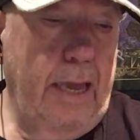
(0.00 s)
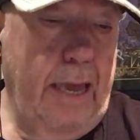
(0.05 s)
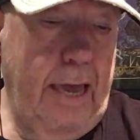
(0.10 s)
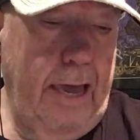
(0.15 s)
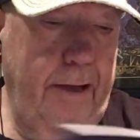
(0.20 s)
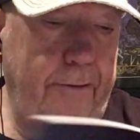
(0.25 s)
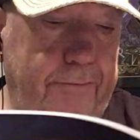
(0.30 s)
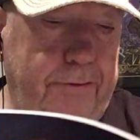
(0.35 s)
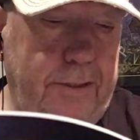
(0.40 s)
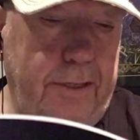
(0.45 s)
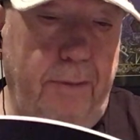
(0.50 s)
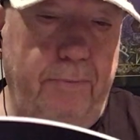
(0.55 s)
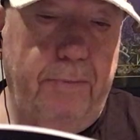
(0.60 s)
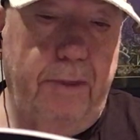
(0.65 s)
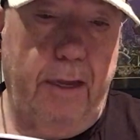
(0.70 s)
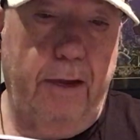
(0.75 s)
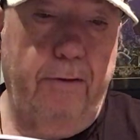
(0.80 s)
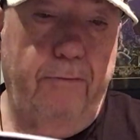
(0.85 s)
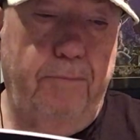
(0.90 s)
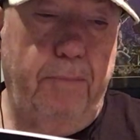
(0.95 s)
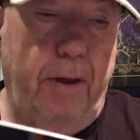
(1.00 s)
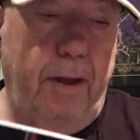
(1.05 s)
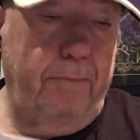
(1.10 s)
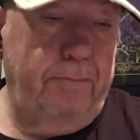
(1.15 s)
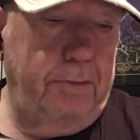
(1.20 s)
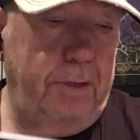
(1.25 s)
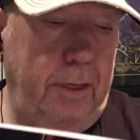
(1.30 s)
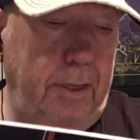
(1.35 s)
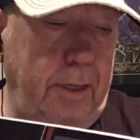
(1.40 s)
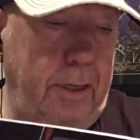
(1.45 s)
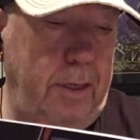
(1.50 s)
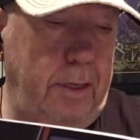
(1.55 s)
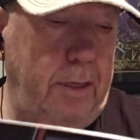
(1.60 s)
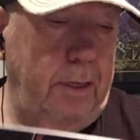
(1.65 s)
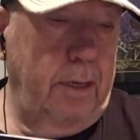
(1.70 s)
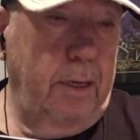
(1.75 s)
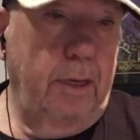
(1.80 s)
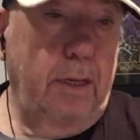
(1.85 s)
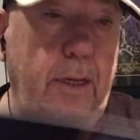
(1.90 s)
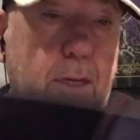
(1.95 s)
have something of Bob Dylan.
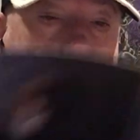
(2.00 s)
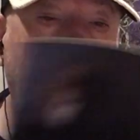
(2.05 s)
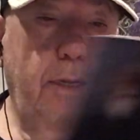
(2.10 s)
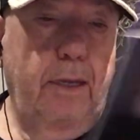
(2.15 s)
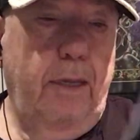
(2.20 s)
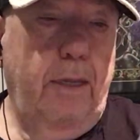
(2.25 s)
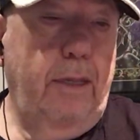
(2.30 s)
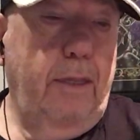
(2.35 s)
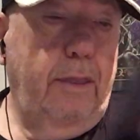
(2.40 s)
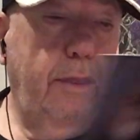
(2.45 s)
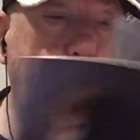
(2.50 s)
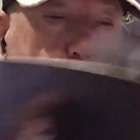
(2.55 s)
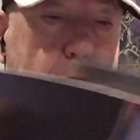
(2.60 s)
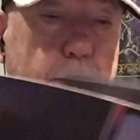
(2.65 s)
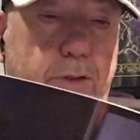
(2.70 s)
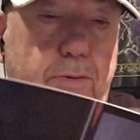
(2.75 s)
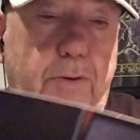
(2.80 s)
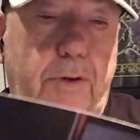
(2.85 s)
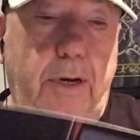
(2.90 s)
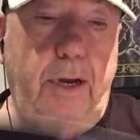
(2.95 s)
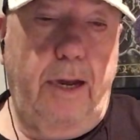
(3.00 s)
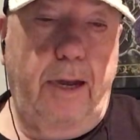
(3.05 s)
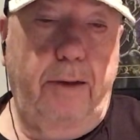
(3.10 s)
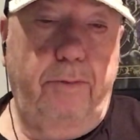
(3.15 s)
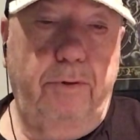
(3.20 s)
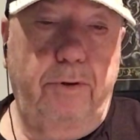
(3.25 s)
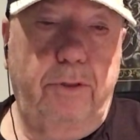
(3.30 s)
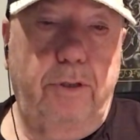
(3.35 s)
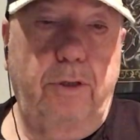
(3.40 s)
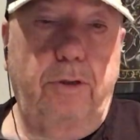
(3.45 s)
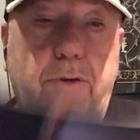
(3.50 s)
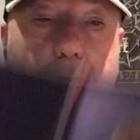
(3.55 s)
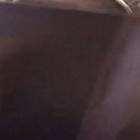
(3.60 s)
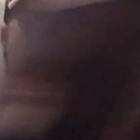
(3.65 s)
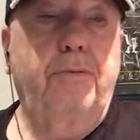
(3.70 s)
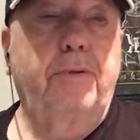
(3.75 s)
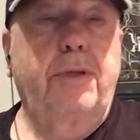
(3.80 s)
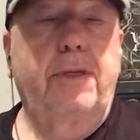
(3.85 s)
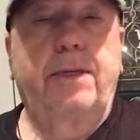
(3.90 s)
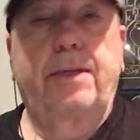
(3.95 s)
That's what I would do.